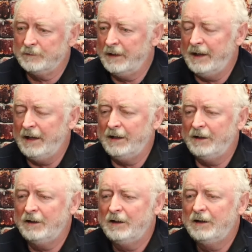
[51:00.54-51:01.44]

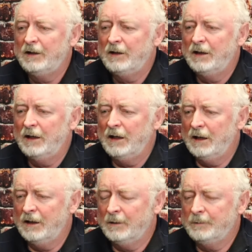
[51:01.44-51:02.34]
and
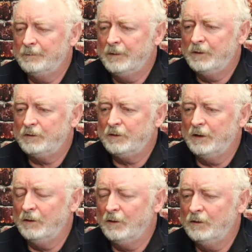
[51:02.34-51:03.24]
uh, it was
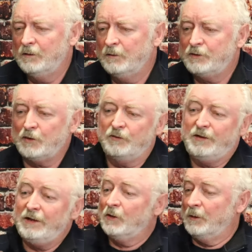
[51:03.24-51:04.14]
a
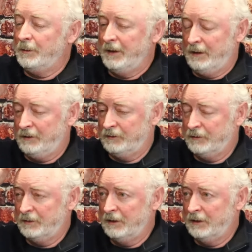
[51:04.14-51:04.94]
retrocecal appendix.